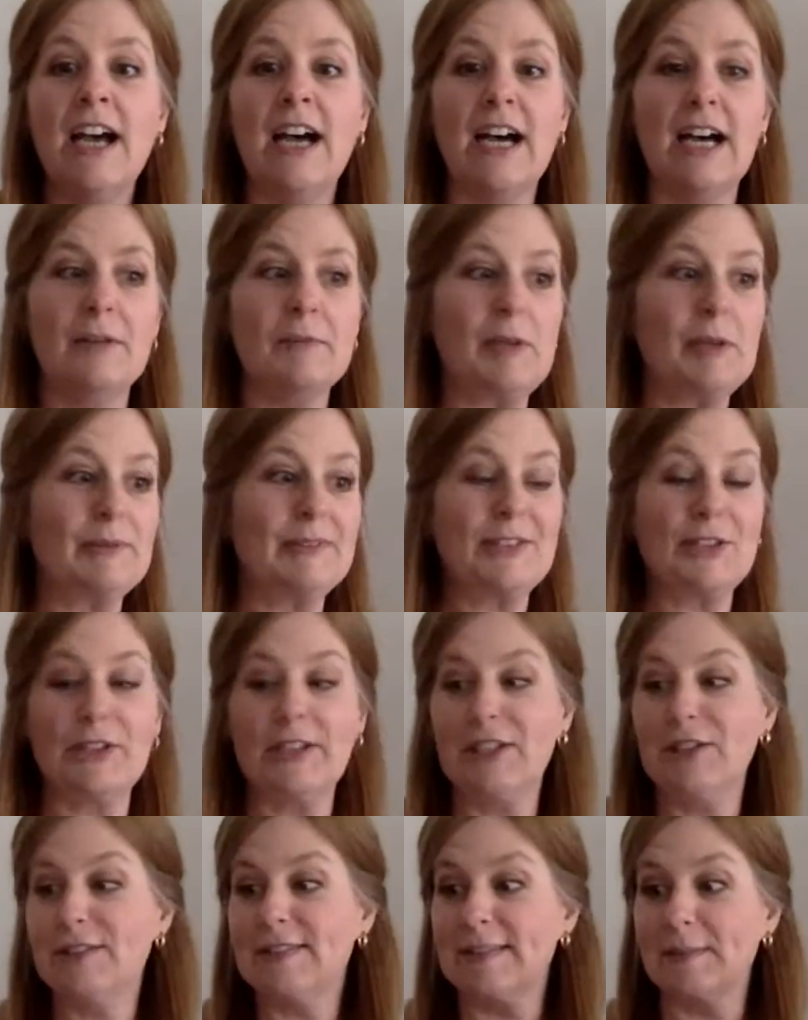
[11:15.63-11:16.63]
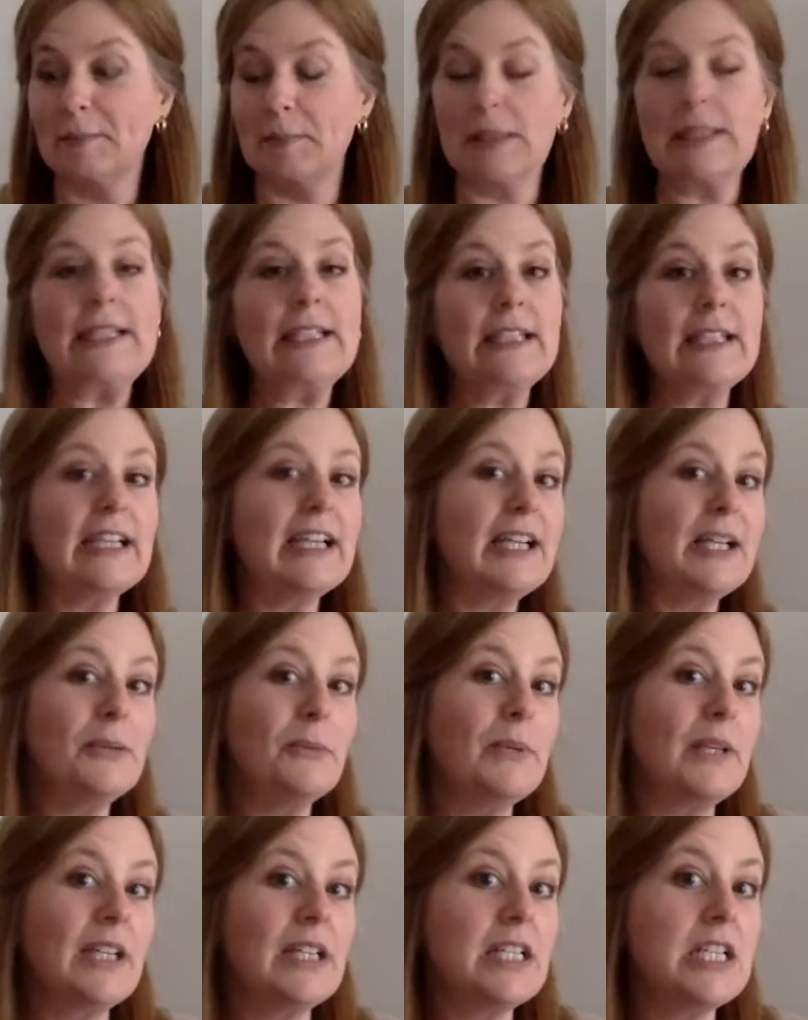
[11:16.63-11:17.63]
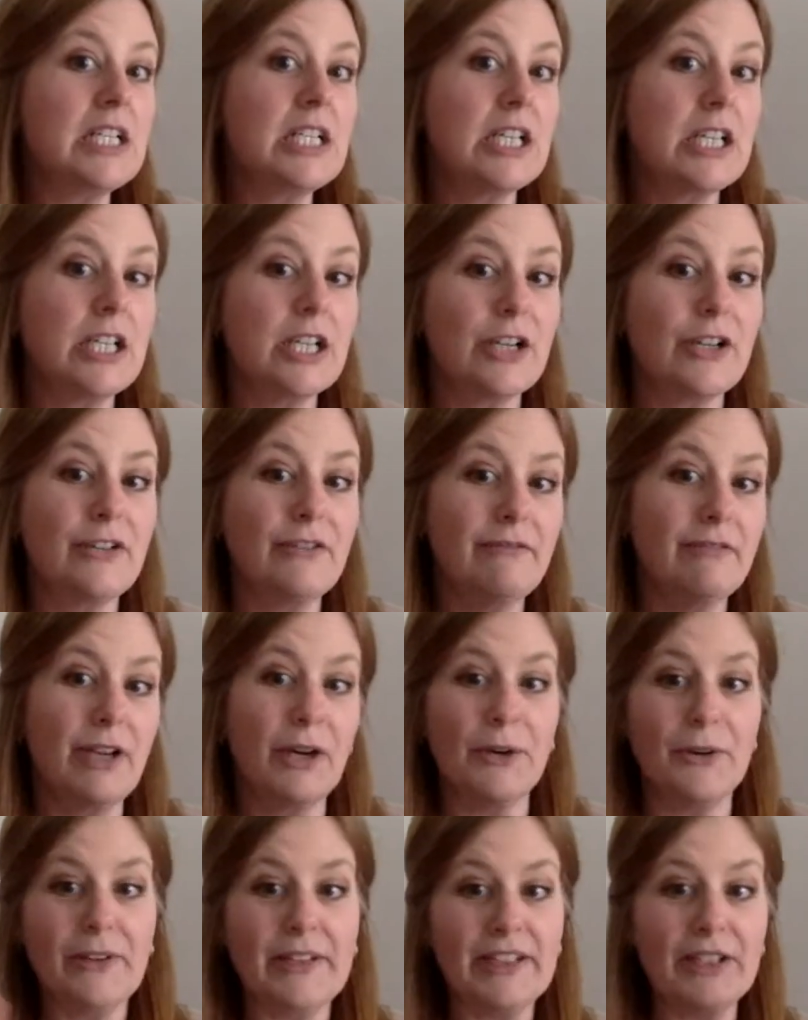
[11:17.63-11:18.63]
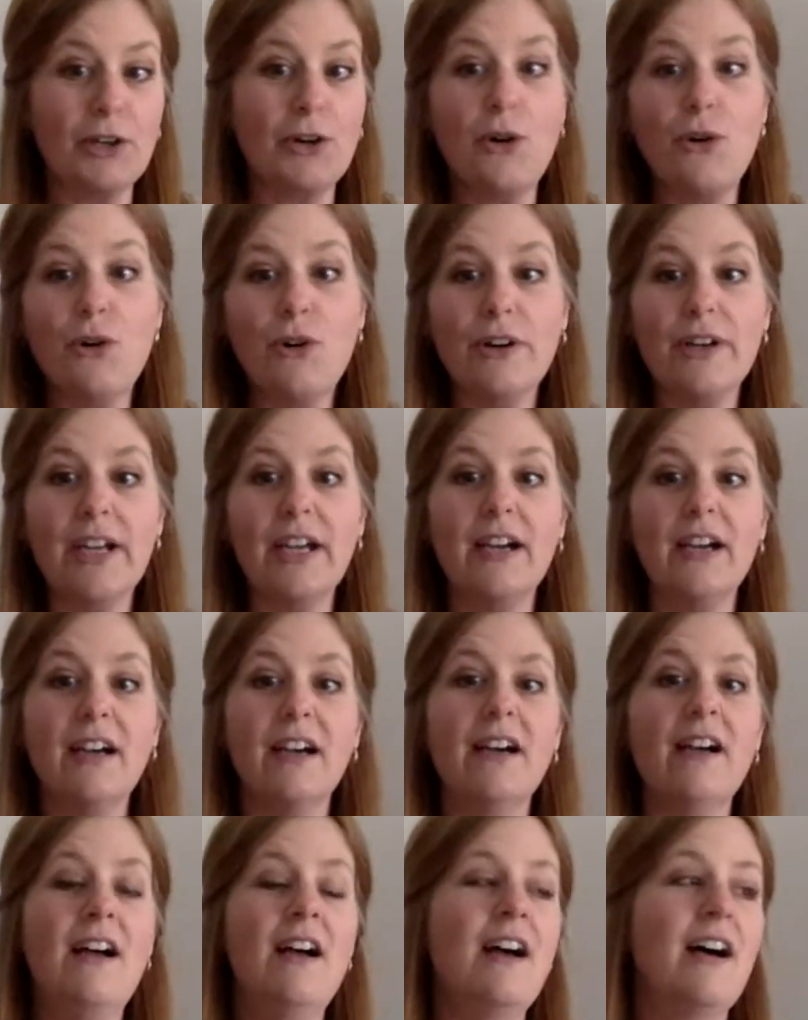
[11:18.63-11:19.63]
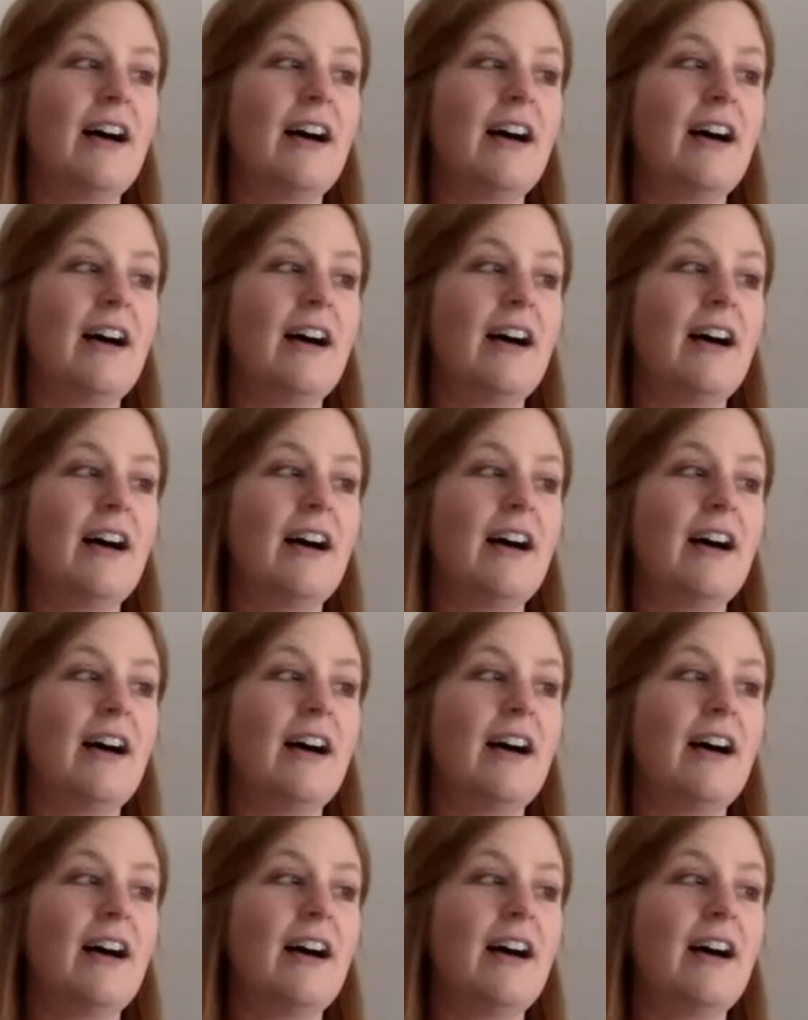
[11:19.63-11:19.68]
I was trying to use the blinker when I needed to go around the corner,